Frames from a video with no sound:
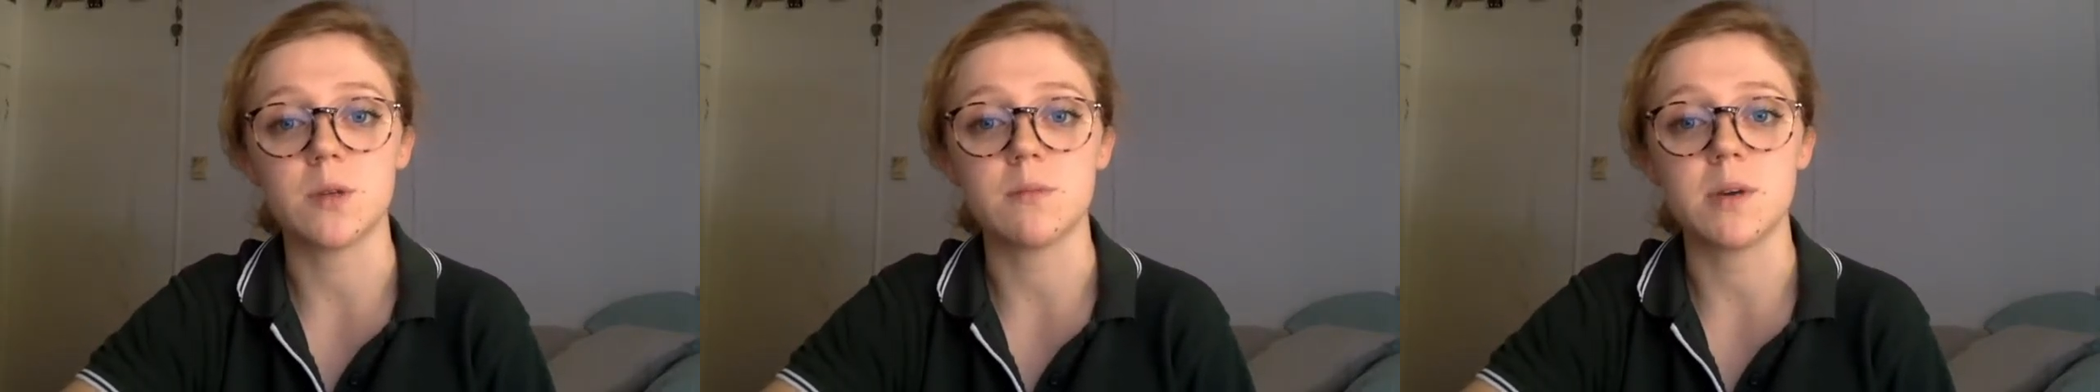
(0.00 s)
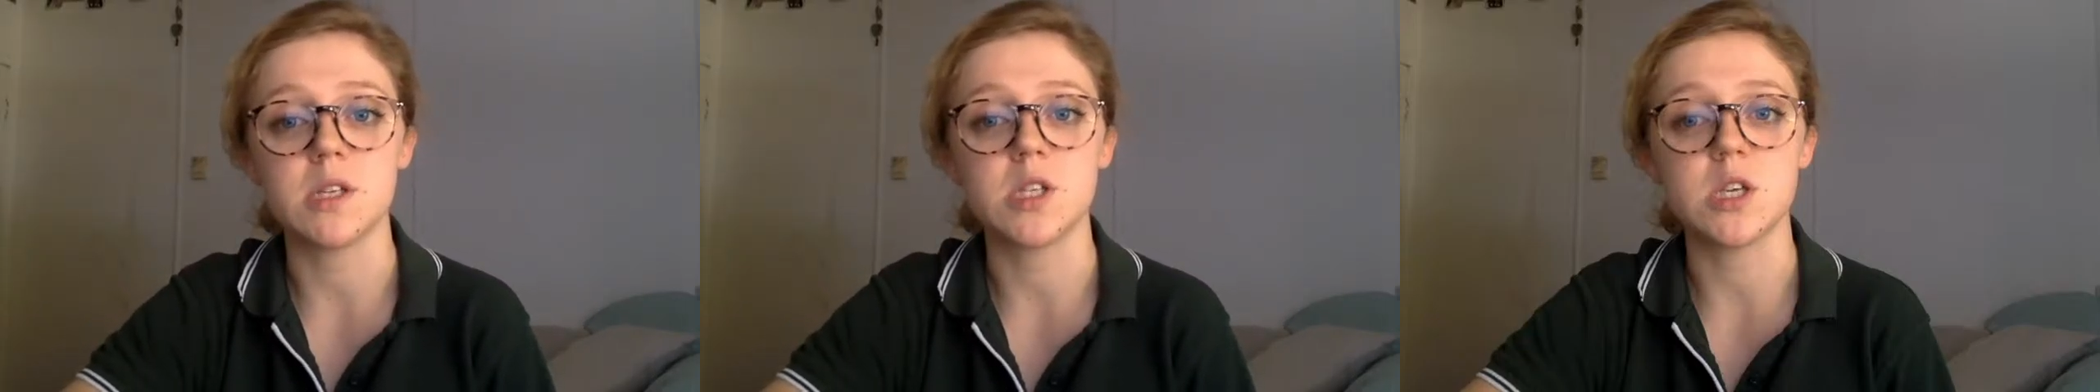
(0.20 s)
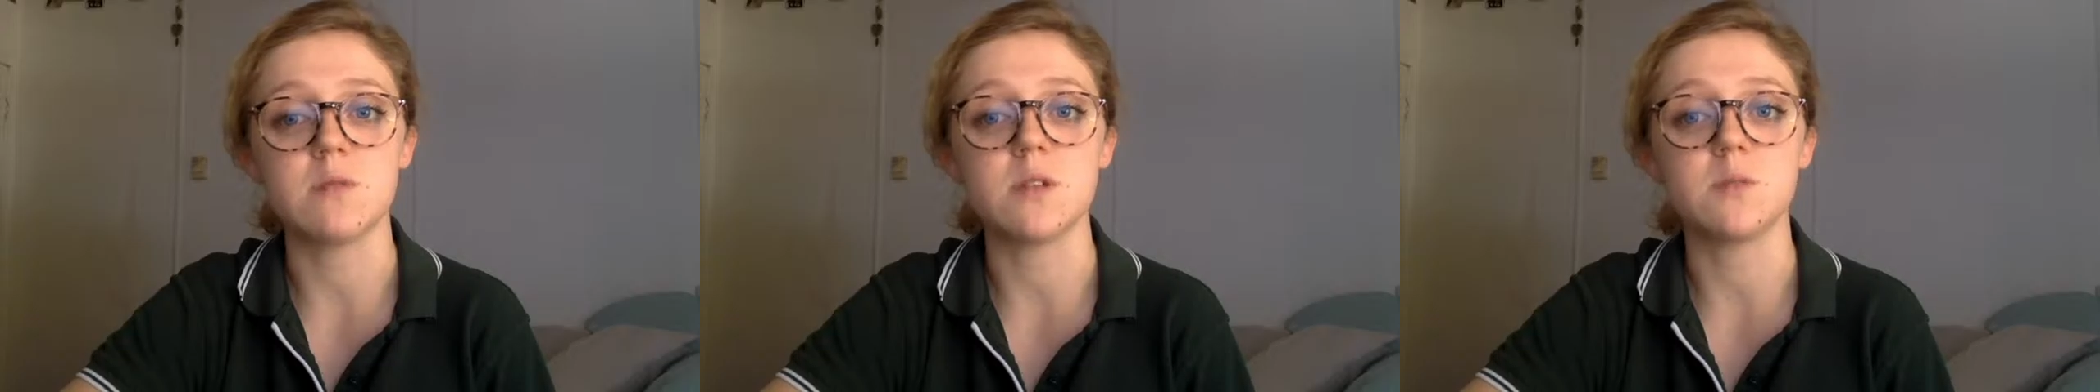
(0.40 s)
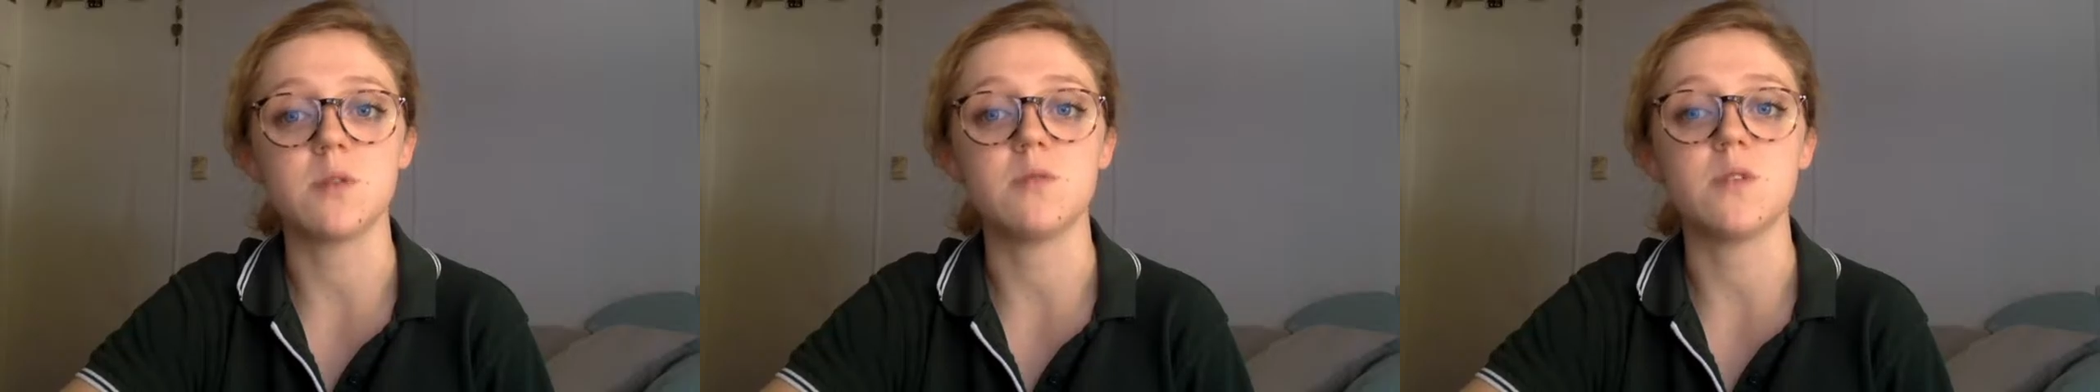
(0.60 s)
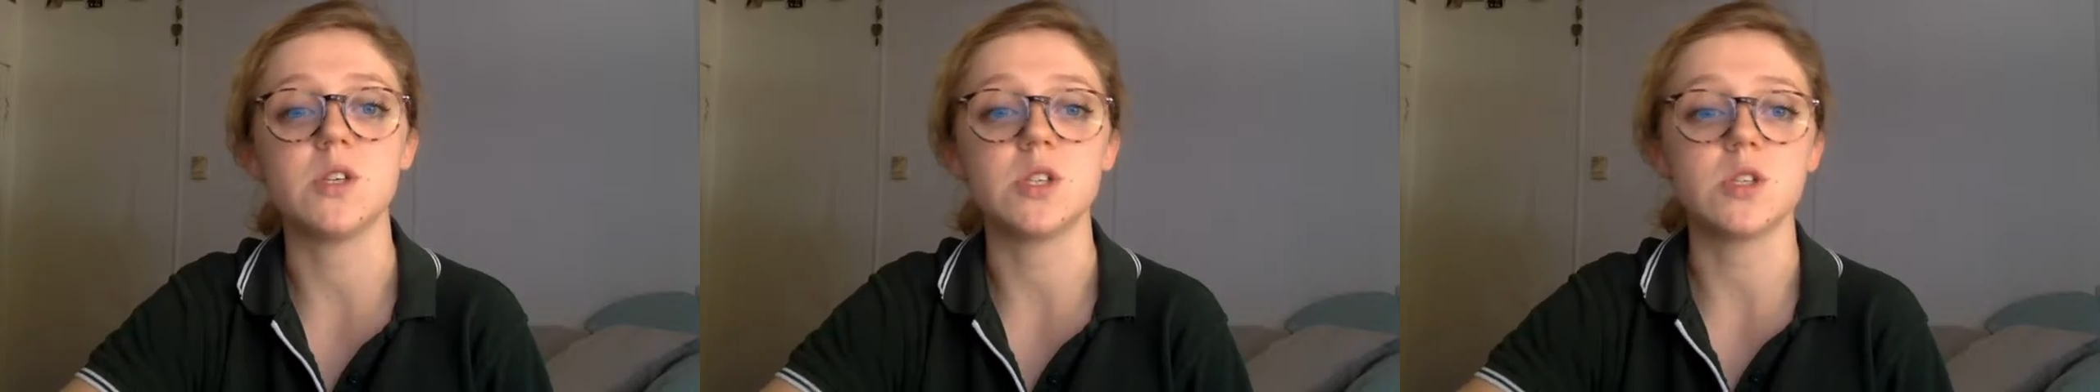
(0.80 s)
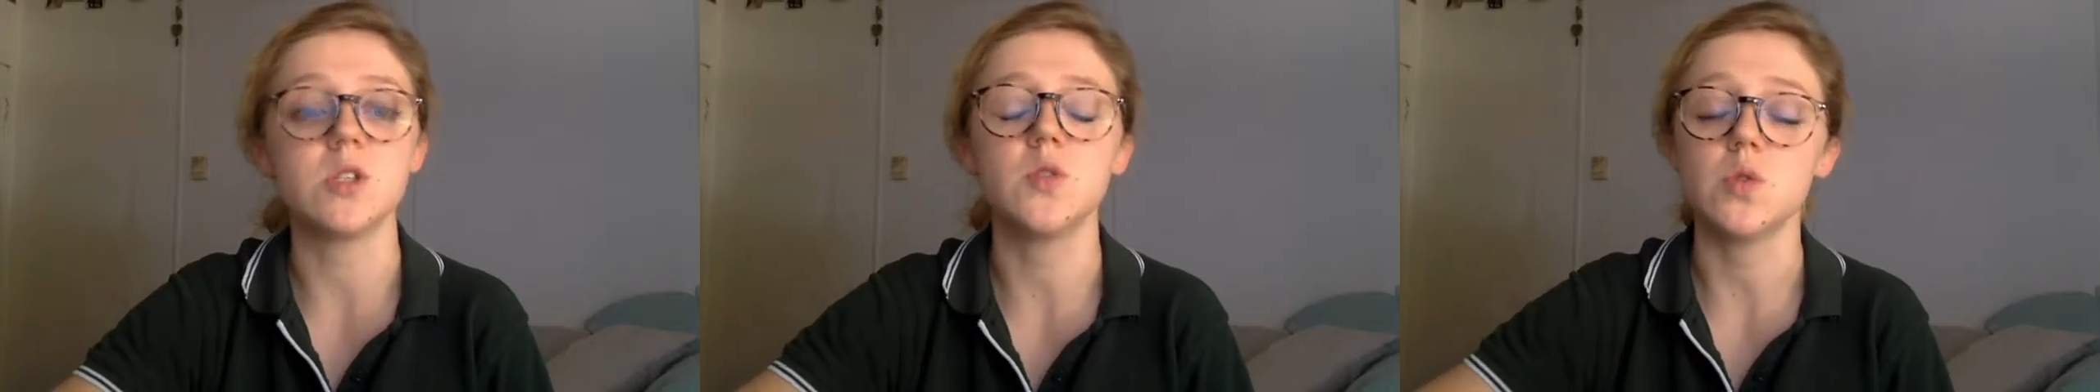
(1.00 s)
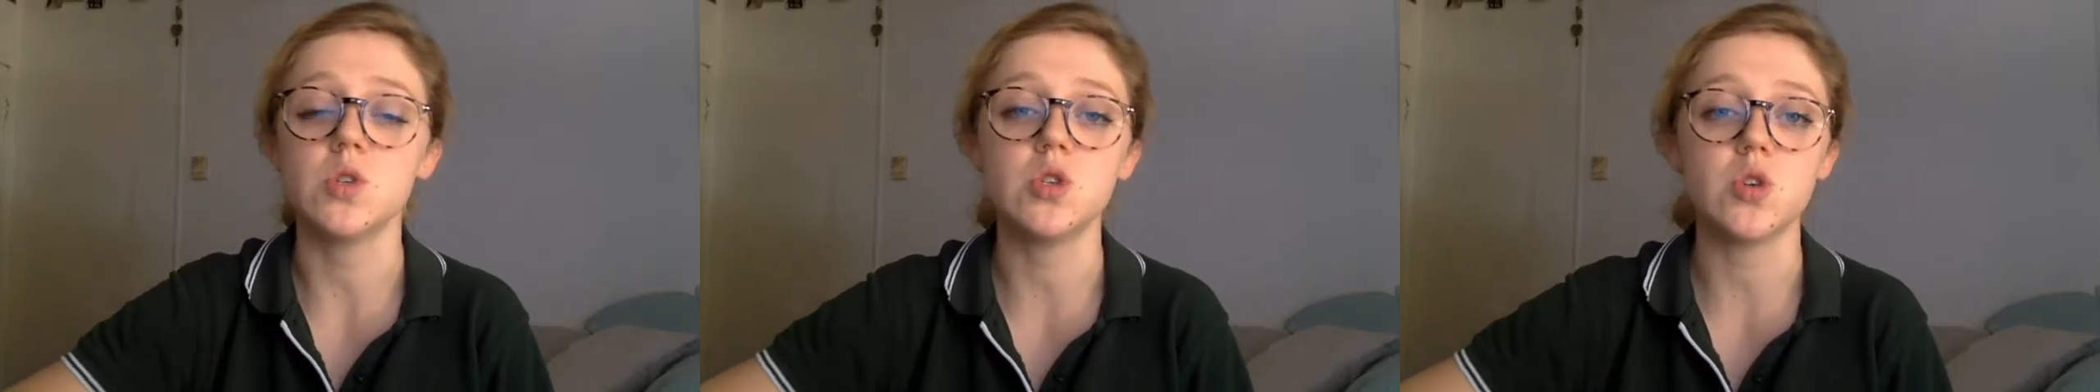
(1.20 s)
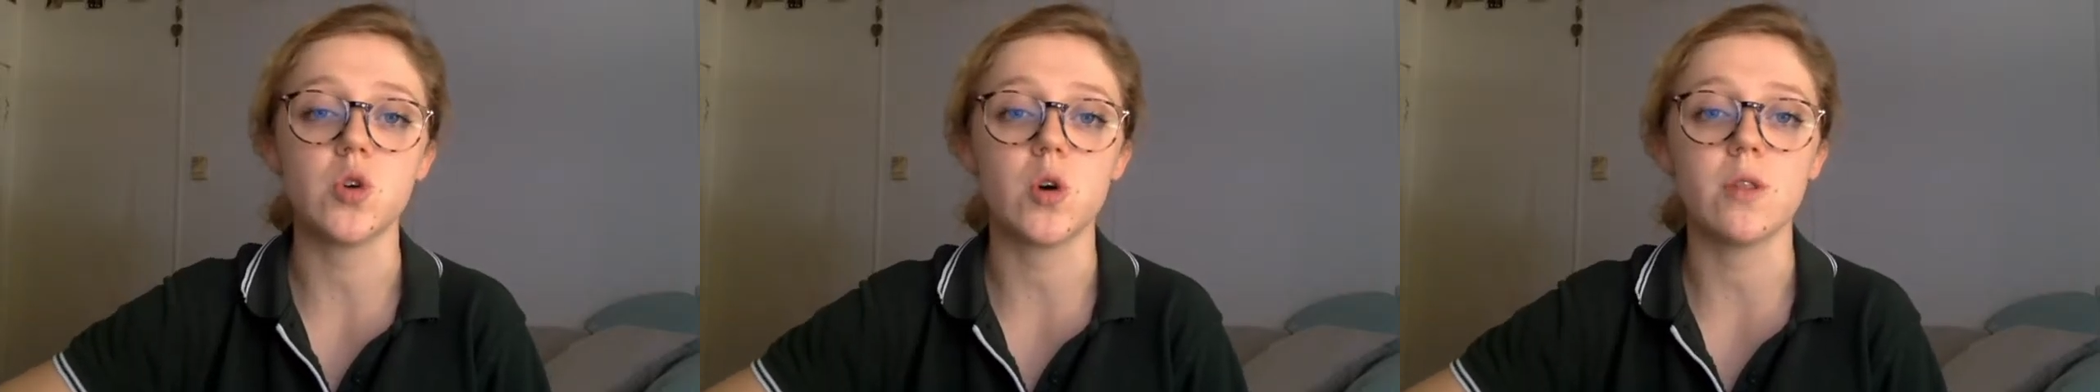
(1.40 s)
in my service provision to
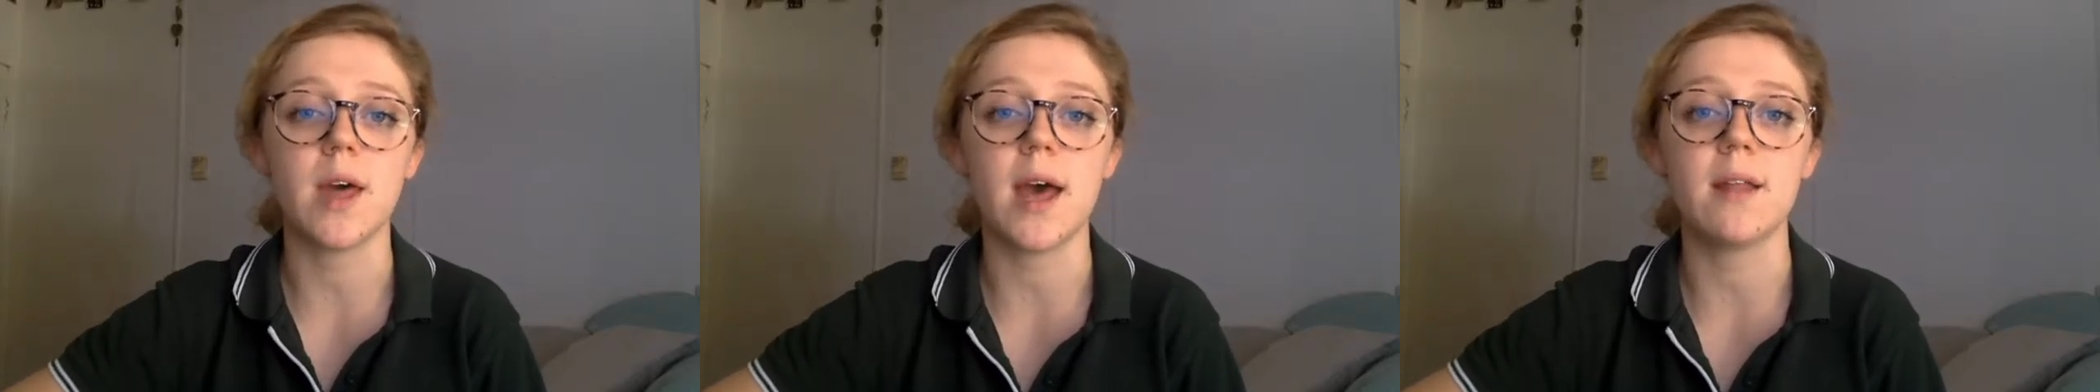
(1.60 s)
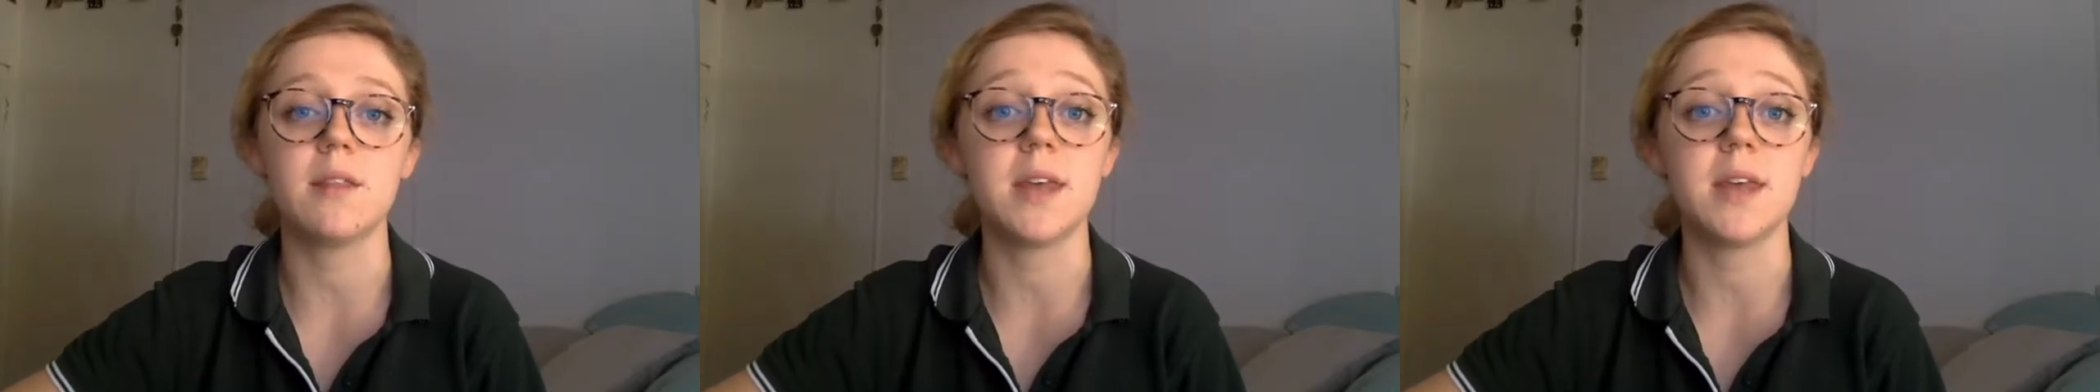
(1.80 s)
ensure that